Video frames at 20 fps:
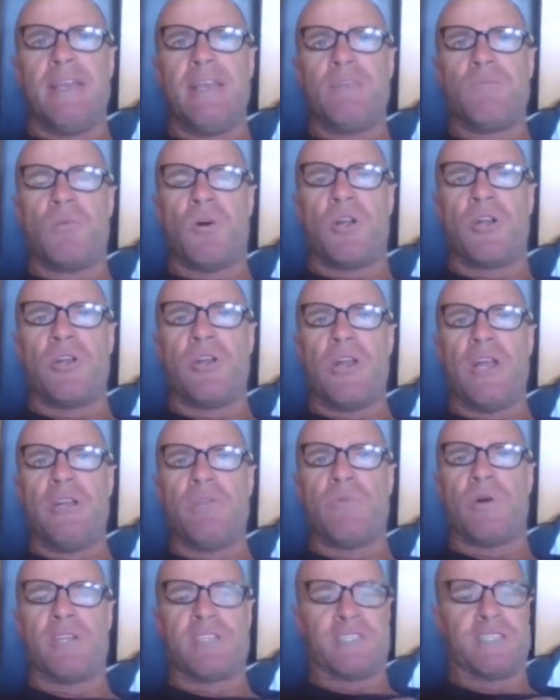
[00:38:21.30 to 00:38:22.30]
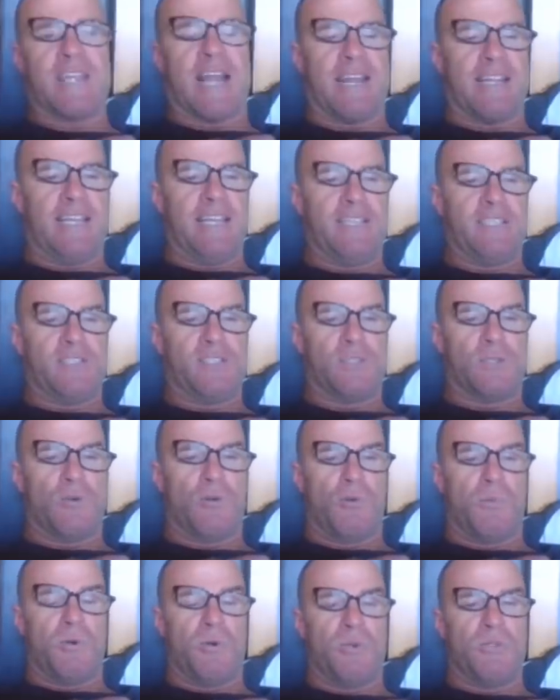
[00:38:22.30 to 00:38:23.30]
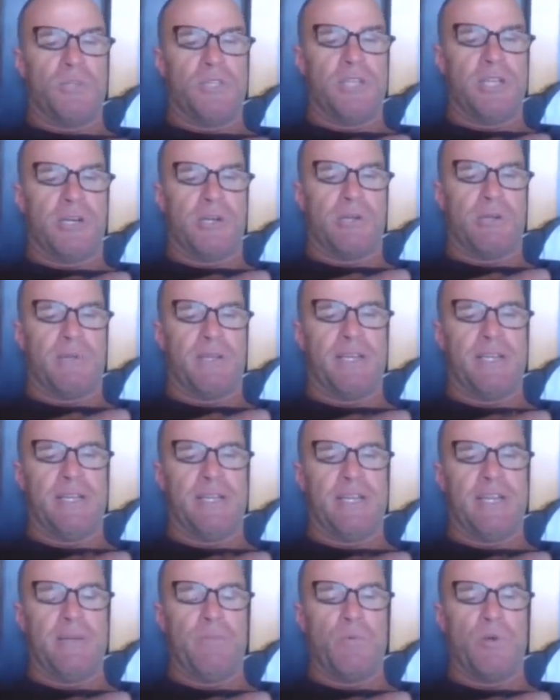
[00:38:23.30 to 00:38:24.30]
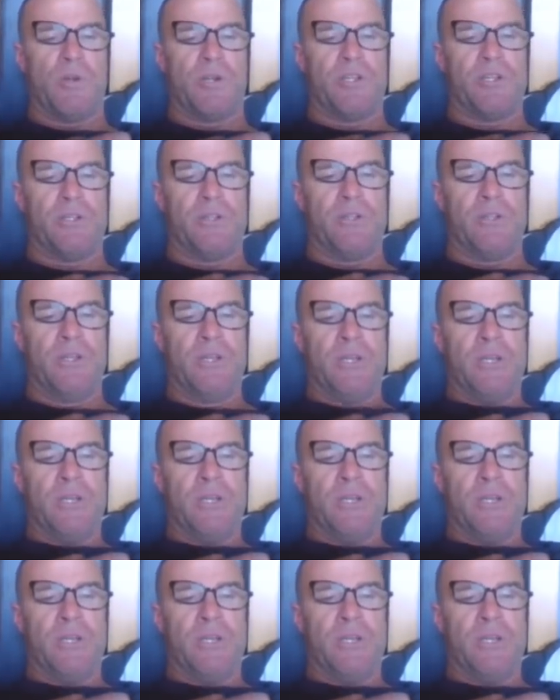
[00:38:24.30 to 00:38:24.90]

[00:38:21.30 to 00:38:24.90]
He'd want to start to hit the scoreboard, you know what I mean? And he'd want to